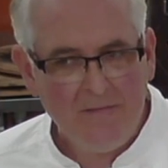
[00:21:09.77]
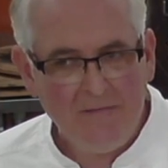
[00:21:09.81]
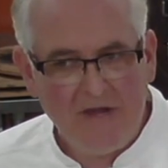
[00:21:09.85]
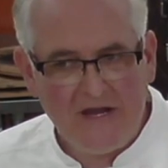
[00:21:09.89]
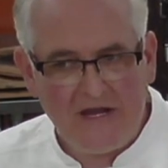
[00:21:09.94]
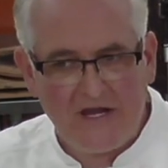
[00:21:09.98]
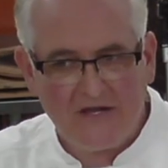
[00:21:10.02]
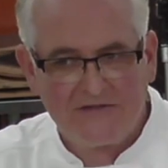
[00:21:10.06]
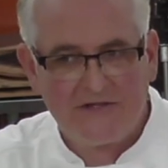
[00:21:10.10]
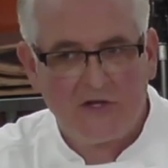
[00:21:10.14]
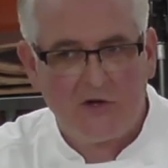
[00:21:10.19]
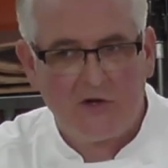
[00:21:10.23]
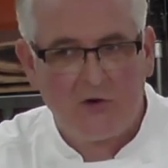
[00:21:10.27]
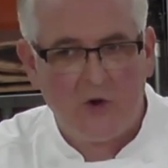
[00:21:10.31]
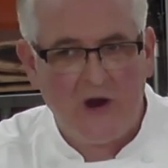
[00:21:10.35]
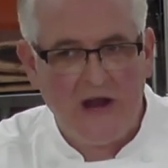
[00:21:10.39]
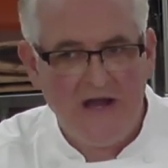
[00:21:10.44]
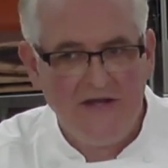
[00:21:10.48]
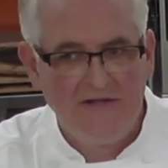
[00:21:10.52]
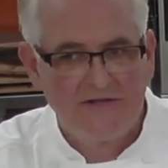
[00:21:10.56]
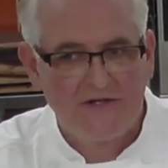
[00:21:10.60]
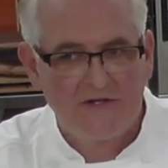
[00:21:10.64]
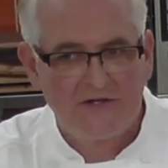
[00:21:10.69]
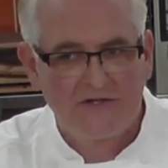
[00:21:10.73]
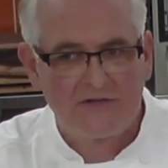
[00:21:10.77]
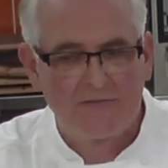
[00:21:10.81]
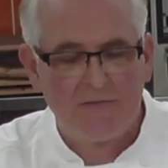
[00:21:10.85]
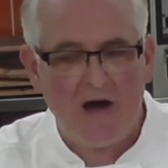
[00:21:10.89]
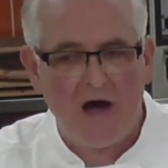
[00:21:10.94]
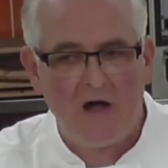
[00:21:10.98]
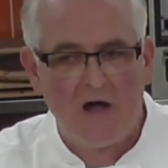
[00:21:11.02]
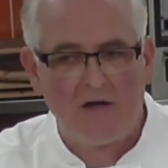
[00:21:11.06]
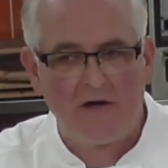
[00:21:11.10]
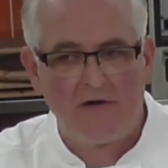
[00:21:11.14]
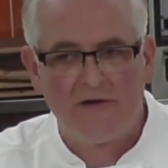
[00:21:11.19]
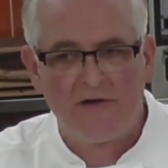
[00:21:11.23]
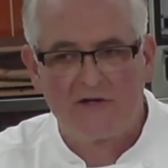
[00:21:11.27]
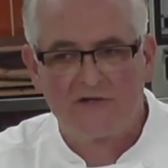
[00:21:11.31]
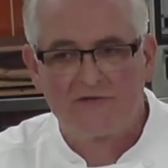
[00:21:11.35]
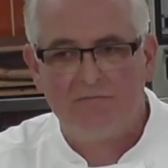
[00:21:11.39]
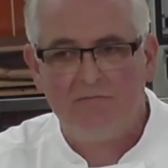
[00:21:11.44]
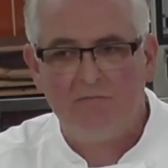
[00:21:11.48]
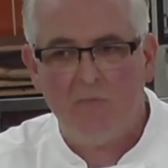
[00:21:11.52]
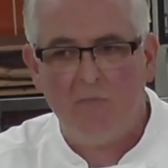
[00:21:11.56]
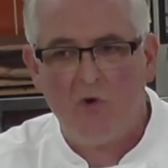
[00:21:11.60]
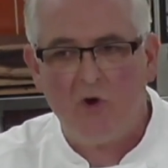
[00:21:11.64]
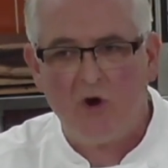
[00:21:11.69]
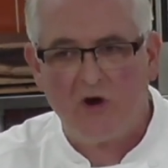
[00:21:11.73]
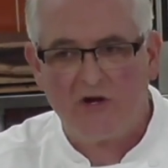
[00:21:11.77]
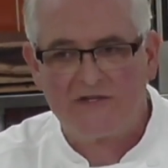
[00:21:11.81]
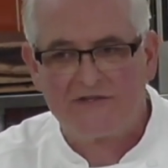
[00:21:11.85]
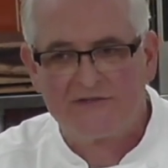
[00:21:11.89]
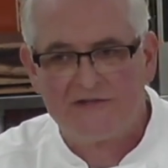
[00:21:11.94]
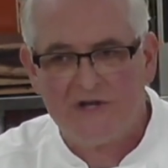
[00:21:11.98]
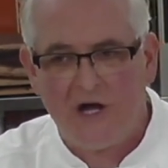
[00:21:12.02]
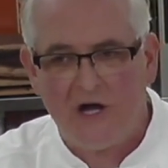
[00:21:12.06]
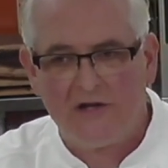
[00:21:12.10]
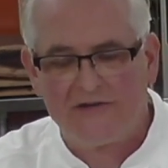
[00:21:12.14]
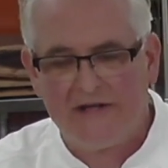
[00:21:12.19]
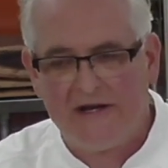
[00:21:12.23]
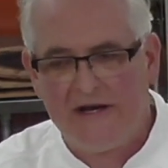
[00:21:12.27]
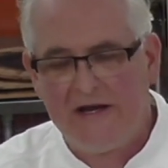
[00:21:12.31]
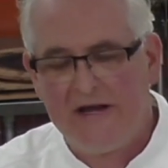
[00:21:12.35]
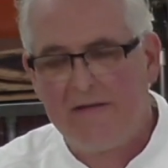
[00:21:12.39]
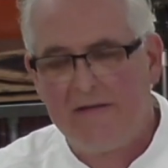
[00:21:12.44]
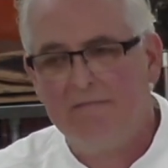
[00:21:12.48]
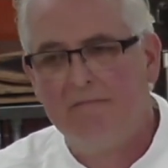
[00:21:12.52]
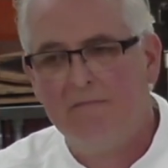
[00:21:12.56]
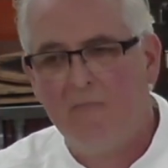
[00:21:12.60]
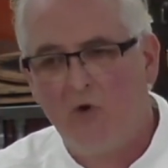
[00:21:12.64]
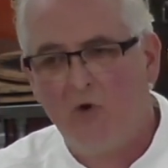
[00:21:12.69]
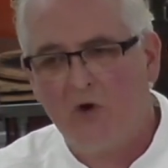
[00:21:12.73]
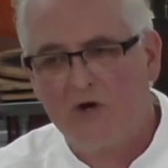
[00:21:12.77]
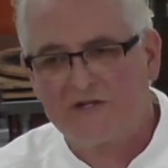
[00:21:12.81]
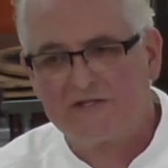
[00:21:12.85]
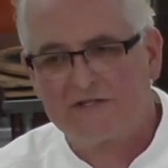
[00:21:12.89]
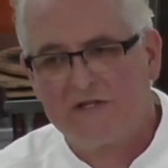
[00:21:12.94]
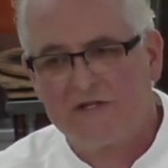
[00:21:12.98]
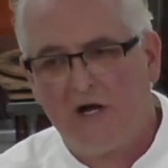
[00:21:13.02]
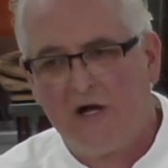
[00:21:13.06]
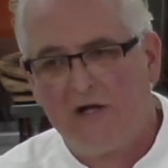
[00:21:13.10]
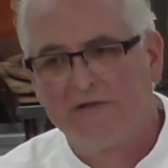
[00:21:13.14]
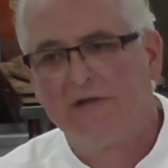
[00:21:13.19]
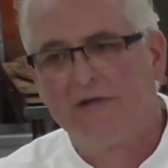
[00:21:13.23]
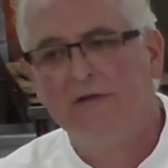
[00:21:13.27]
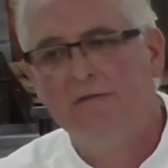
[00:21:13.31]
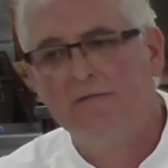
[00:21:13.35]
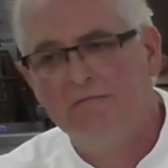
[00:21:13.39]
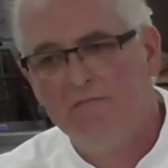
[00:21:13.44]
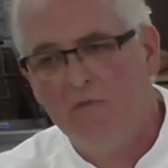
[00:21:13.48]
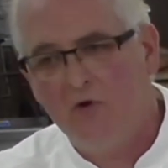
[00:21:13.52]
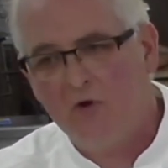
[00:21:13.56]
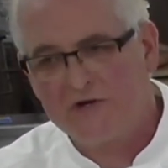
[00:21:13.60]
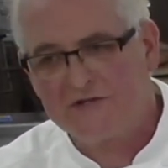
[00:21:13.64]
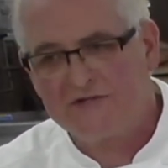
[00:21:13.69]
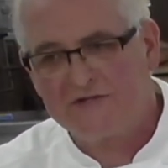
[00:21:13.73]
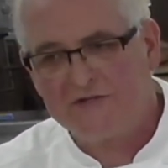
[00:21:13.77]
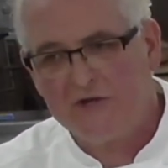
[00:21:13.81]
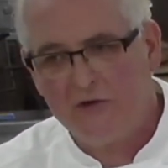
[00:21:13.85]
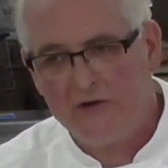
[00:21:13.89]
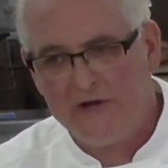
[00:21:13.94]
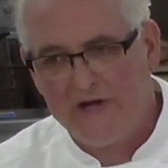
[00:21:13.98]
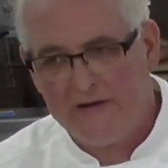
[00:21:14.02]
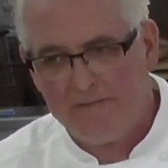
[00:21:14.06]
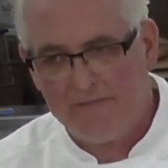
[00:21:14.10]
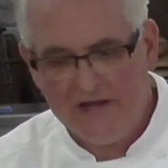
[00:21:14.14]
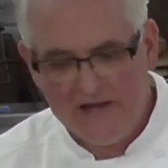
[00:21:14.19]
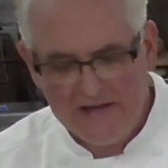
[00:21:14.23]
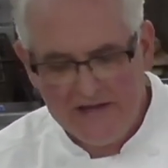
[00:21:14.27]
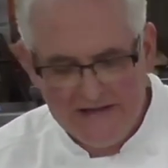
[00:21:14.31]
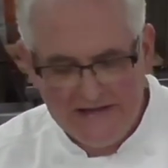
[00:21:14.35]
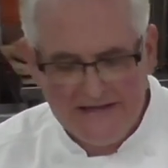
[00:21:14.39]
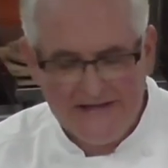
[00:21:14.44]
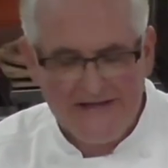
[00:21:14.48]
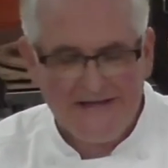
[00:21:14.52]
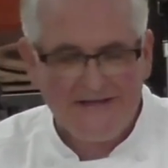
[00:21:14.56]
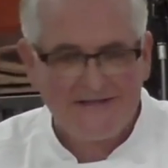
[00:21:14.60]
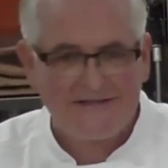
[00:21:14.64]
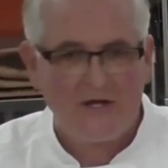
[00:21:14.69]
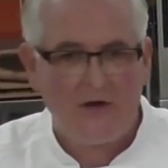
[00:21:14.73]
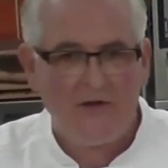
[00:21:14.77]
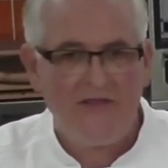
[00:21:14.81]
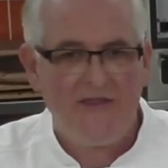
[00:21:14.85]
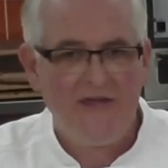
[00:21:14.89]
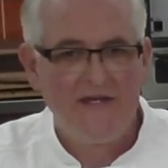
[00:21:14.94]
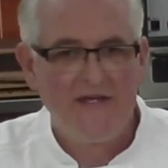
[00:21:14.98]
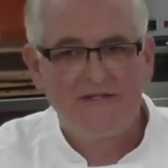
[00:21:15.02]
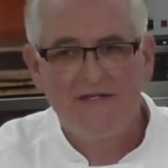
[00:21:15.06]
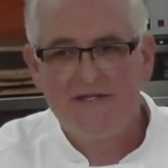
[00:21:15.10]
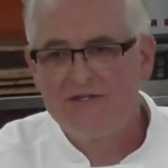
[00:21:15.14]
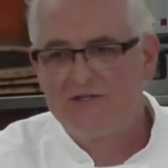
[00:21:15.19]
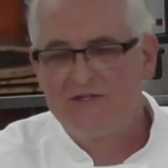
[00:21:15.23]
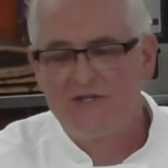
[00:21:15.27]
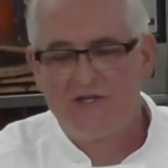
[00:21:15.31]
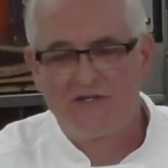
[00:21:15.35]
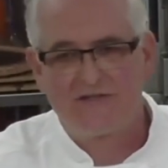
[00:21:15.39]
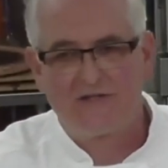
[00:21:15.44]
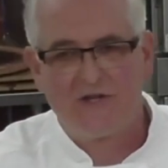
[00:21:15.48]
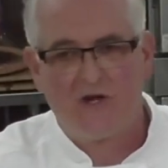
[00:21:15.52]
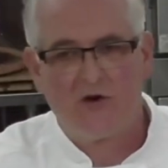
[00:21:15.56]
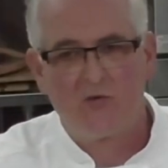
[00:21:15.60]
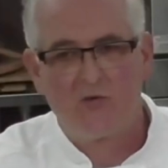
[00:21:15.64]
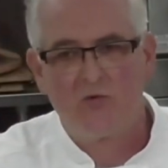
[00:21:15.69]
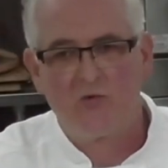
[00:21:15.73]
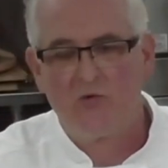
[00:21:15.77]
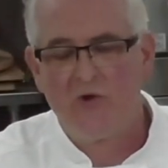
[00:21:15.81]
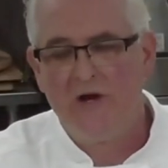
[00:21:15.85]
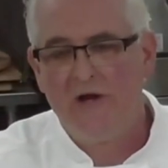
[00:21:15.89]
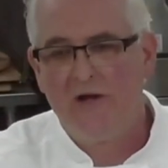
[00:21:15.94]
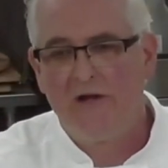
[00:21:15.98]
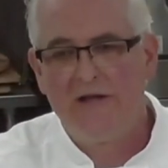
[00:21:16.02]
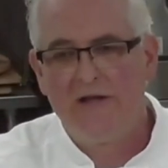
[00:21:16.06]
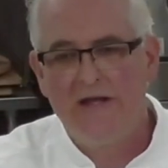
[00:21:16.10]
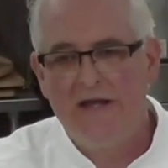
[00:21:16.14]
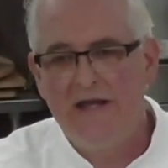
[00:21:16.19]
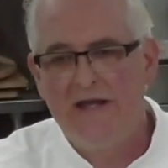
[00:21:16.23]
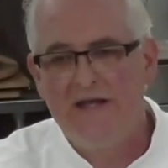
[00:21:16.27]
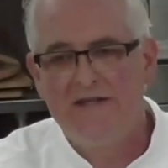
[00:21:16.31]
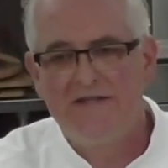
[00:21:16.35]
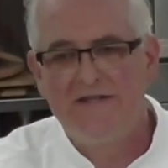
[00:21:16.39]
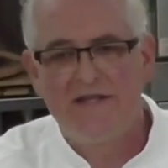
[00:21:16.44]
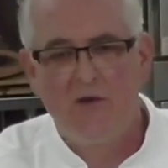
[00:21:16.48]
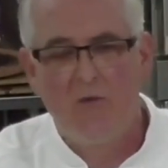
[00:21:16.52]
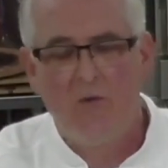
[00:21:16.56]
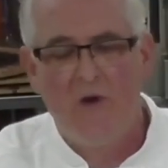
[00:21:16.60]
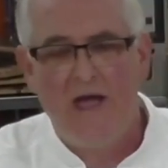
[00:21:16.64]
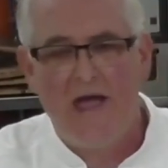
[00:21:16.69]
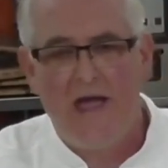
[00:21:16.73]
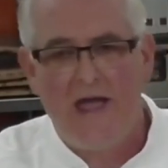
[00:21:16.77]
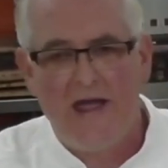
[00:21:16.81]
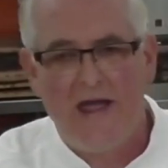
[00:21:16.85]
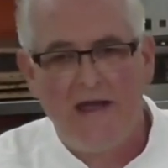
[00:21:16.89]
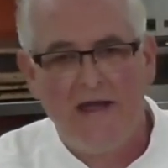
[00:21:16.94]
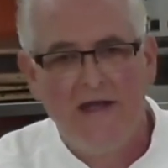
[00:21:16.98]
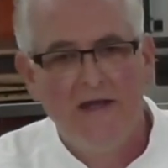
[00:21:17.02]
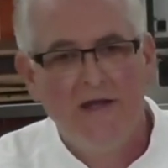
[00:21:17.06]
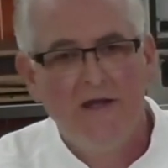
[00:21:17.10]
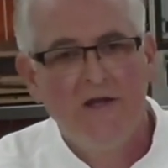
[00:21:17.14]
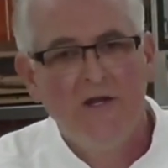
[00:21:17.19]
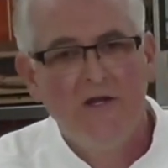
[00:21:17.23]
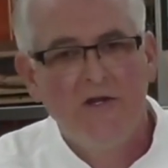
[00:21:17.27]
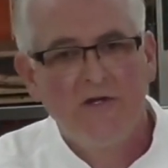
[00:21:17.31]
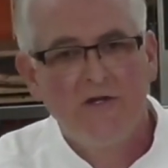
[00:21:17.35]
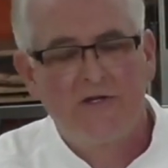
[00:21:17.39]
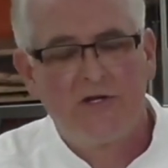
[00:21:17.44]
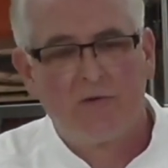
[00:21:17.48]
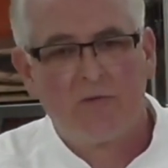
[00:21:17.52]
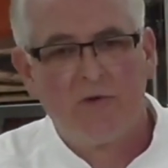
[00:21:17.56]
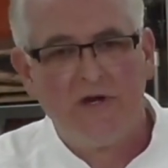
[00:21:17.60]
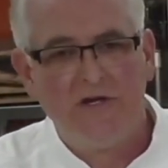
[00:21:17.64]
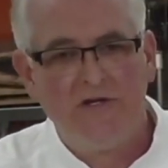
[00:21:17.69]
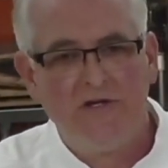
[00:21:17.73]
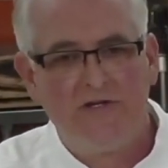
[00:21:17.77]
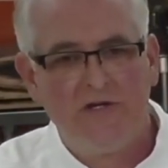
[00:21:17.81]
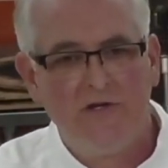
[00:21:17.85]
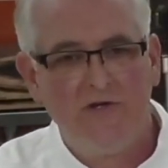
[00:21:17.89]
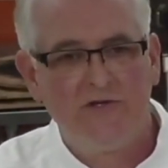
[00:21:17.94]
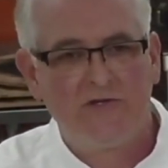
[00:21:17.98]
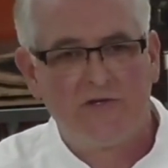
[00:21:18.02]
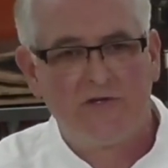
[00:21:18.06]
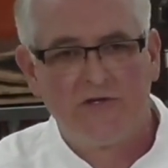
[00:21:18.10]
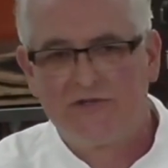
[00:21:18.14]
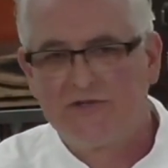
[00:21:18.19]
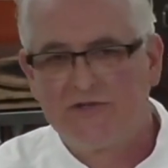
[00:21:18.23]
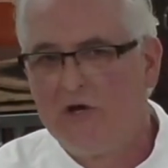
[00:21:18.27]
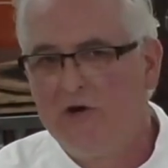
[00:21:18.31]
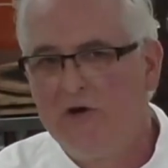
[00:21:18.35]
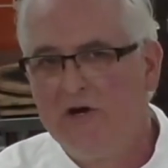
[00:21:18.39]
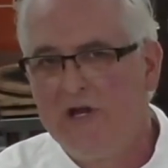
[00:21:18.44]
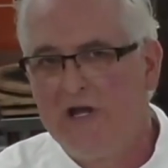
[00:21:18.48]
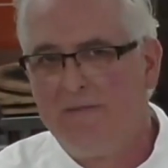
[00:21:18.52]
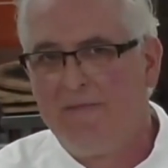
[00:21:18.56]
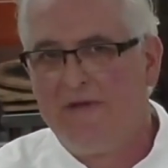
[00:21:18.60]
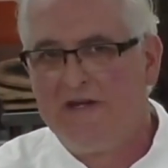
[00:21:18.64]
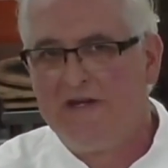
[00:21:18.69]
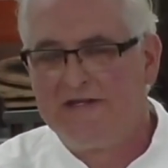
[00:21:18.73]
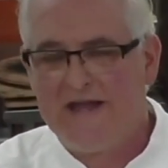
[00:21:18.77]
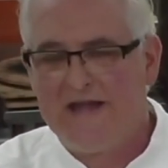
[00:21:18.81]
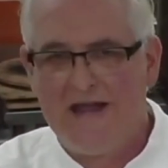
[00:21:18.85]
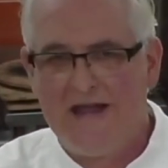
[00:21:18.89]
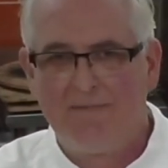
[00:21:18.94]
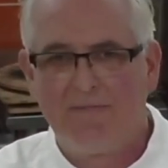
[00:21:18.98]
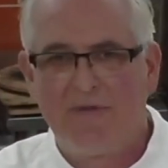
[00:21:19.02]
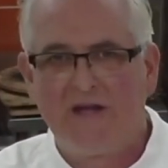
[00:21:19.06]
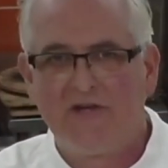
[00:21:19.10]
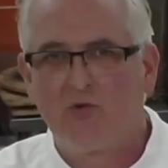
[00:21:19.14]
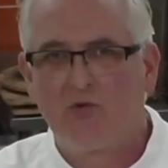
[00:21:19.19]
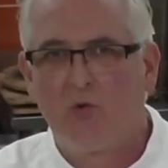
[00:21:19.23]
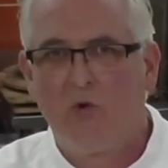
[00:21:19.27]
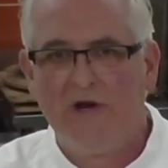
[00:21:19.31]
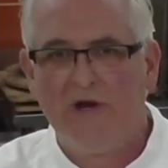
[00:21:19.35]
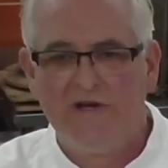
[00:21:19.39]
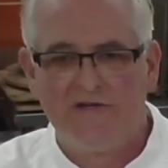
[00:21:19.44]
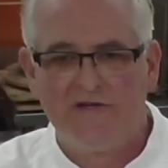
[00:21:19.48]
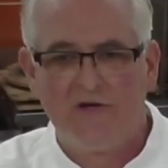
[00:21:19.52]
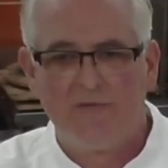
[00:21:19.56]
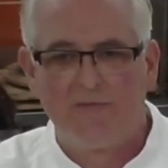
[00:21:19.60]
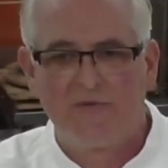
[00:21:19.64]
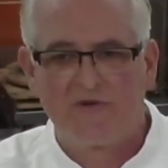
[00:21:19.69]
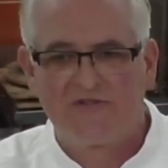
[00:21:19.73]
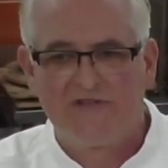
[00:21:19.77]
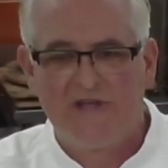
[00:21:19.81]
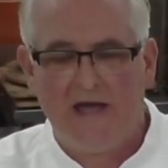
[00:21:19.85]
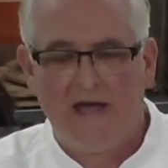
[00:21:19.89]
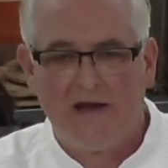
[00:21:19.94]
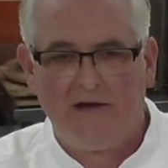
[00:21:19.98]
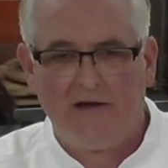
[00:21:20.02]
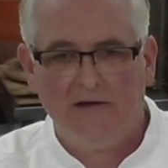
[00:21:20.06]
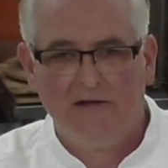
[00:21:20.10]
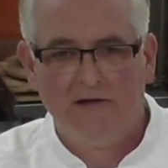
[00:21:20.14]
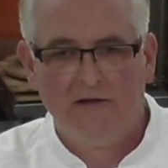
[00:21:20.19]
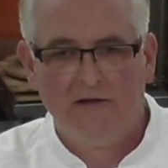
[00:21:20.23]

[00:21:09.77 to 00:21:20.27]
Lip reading: Because the grains are smaller, there's more salt in it, more salt, more sodium. So this is just a really easy way to reduce your sodium intake by 22%.